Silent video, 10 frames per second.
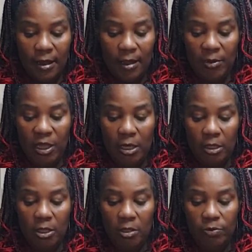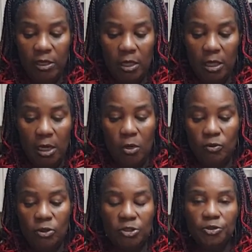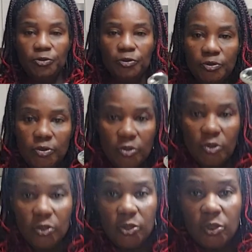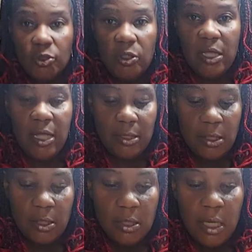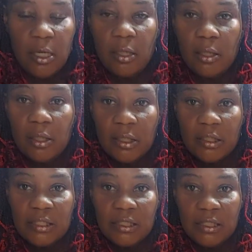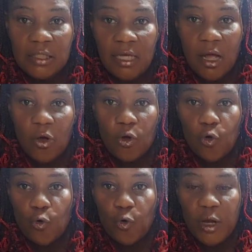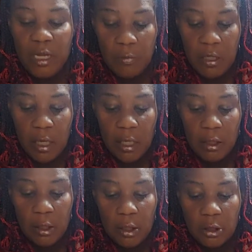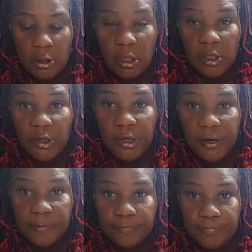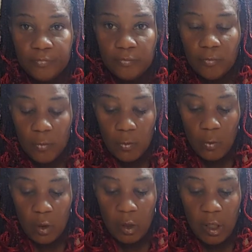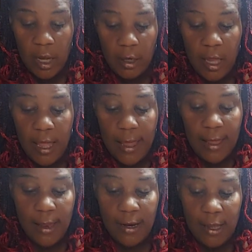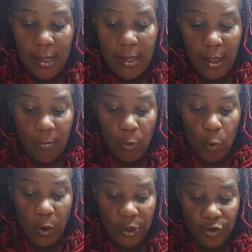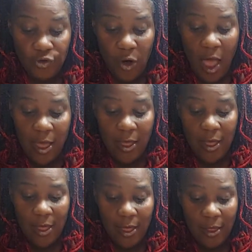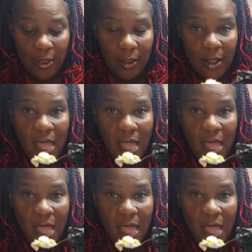Let me get a little bit closer so you guys can take a look and see how creamy that looks. Look at that. Look at that. And I'm going to try it.